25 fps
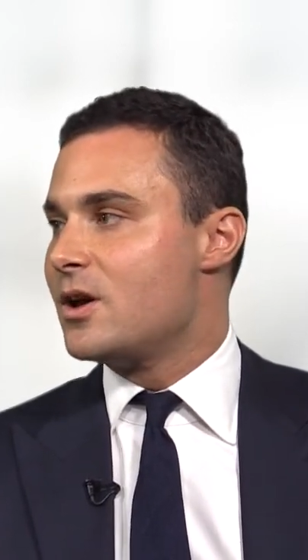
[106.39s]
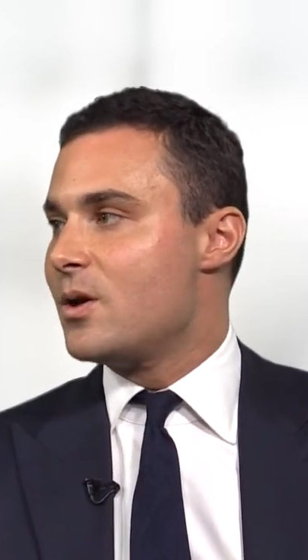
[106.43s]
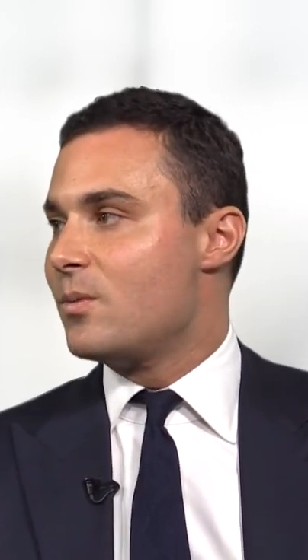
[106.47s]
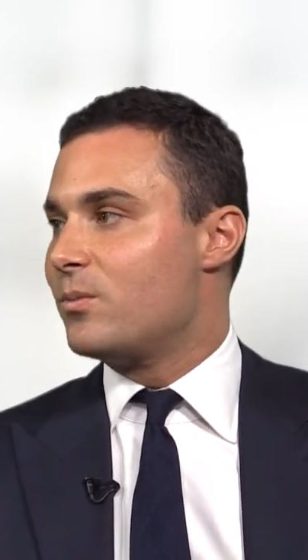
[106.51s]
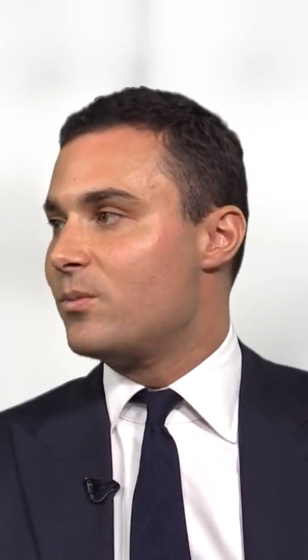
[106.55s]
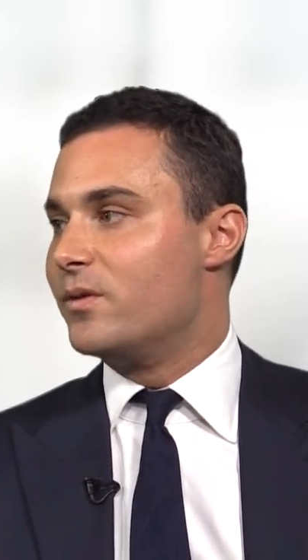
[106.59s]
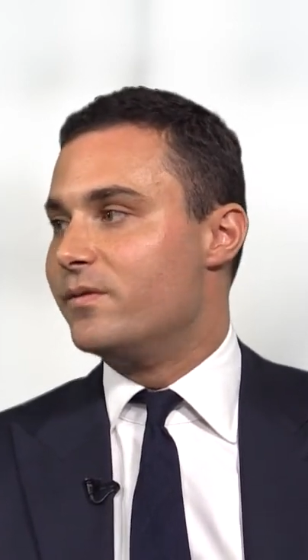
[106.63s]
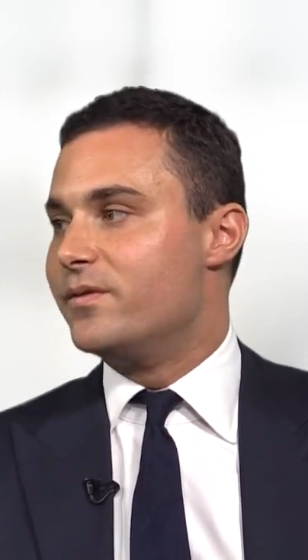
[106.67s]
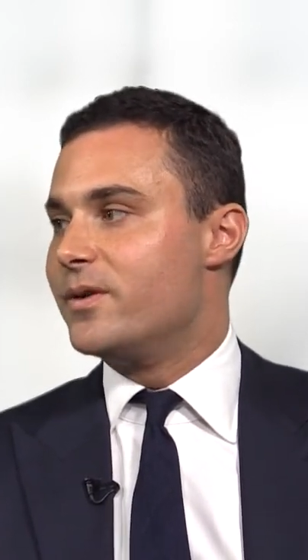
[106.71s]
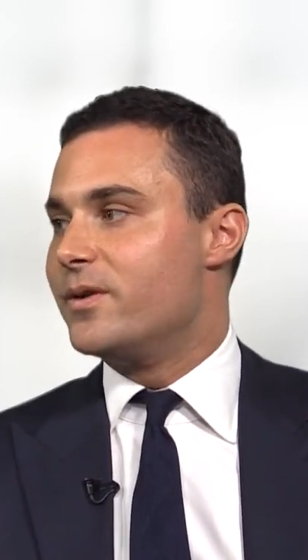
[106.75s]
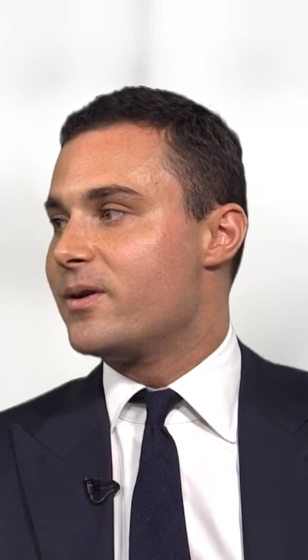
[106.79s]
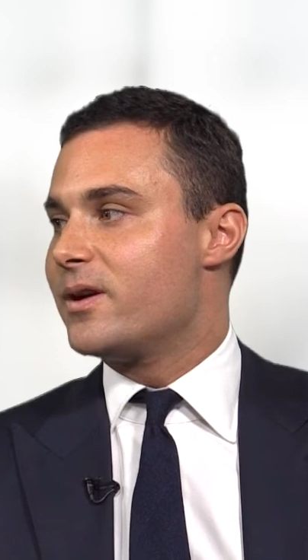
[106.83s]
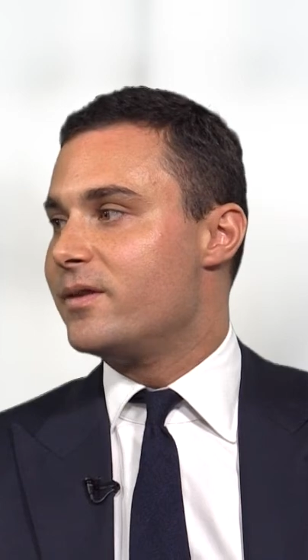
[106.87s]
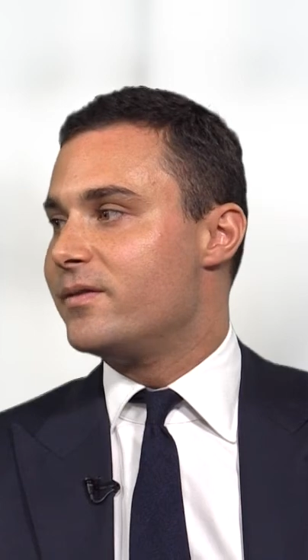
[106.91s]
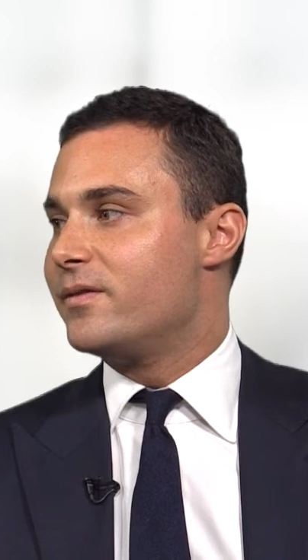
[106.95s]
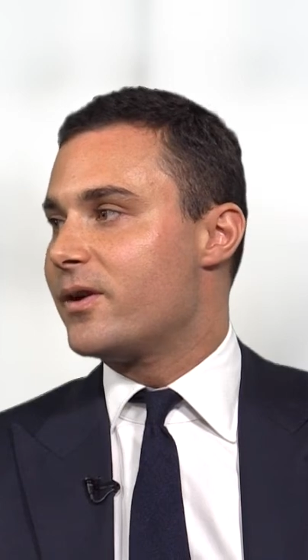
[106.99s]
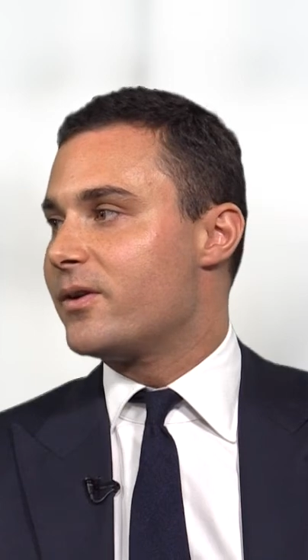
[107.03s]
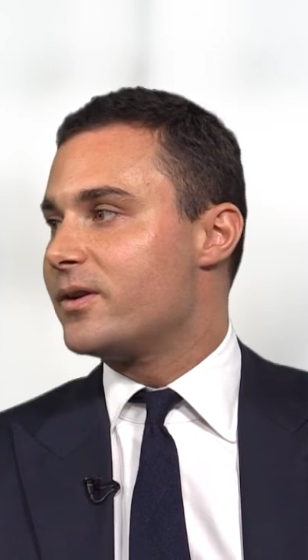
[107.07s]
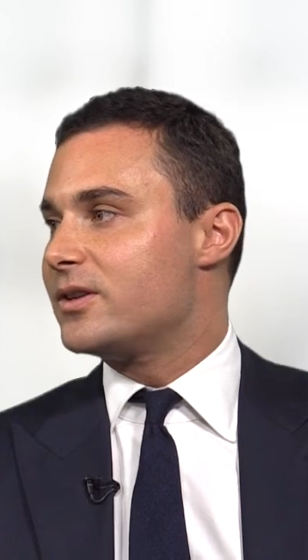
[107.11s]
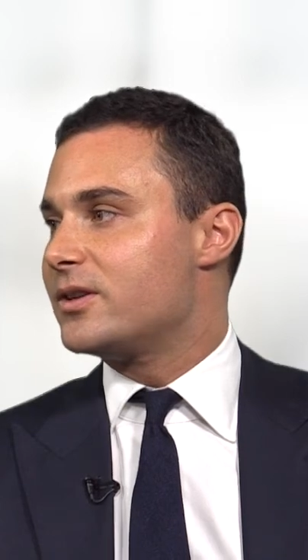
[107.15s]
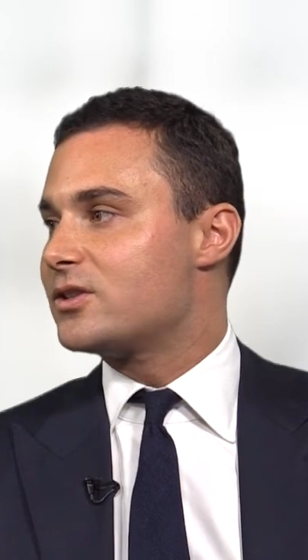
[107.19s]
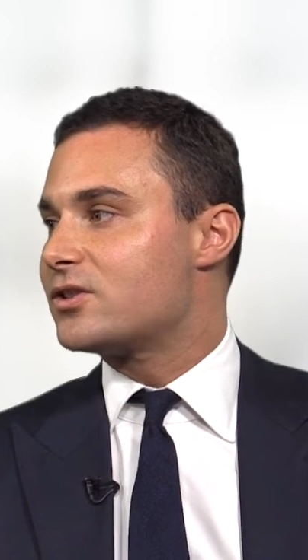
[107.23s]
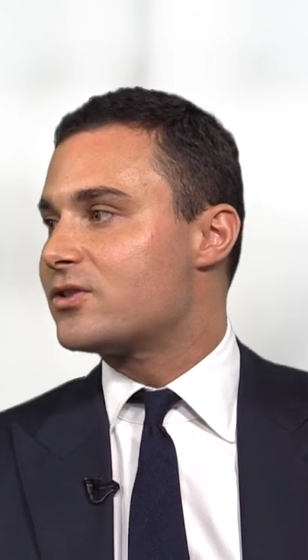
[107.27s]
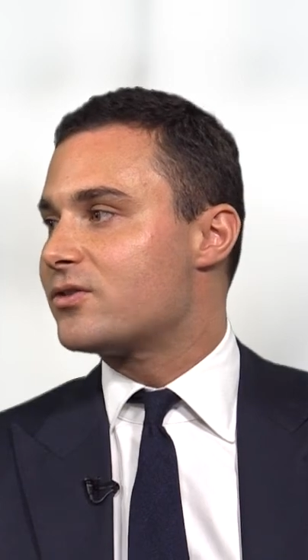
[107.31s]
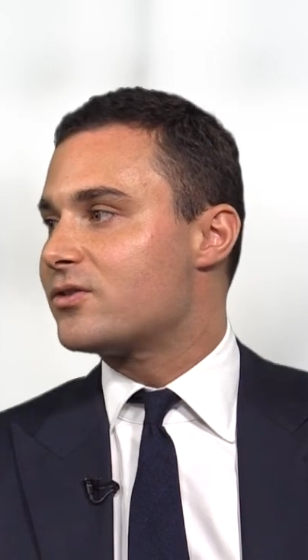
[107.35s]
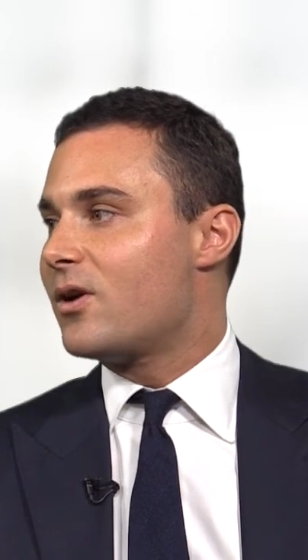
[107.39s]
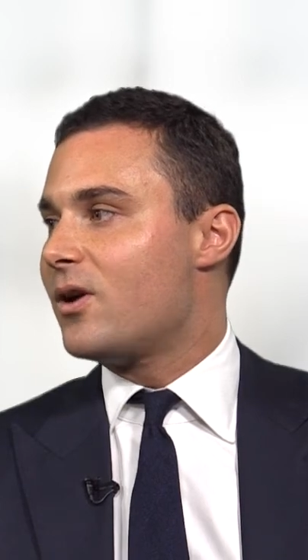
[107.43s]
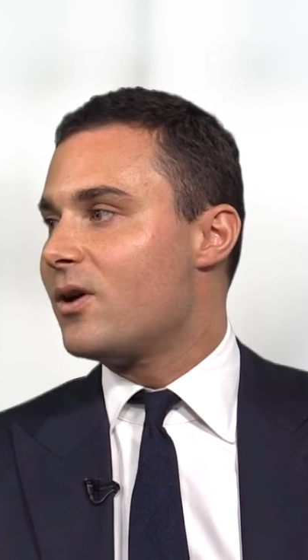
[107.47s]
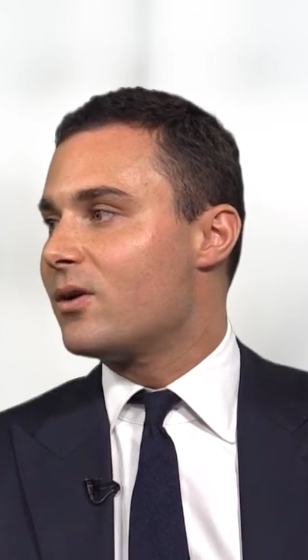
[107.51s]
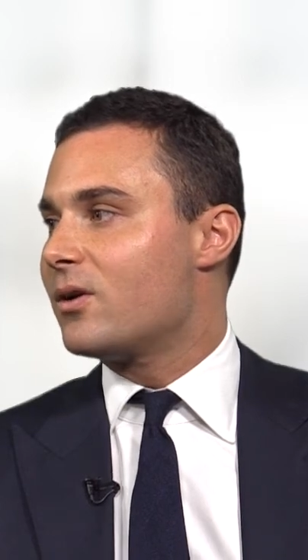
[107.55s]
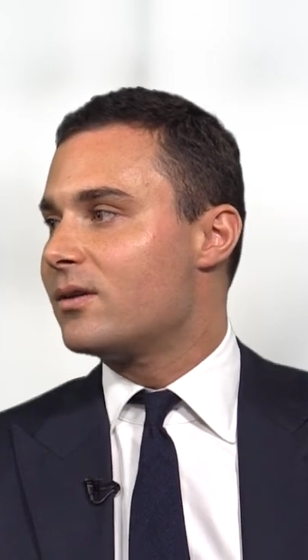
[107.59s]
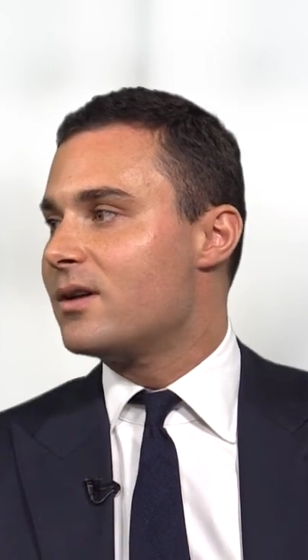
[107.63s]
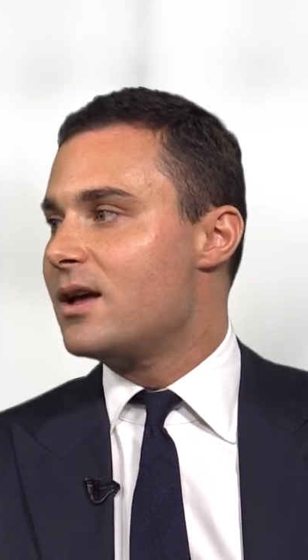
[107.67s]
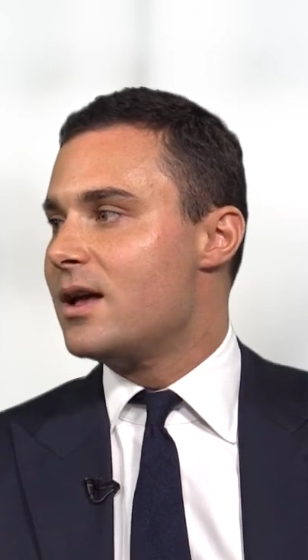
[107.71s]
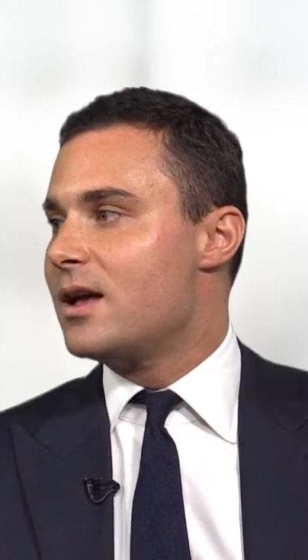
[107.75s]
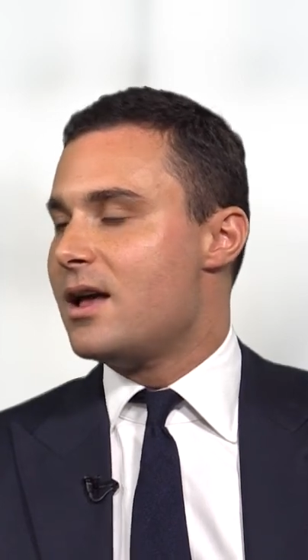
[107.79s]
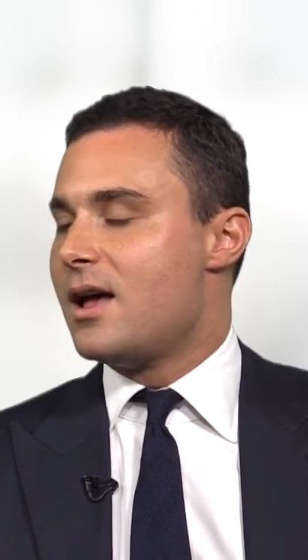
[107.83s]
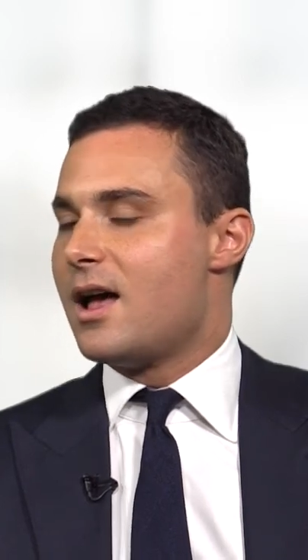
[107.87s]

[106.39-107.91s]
were very, very strong.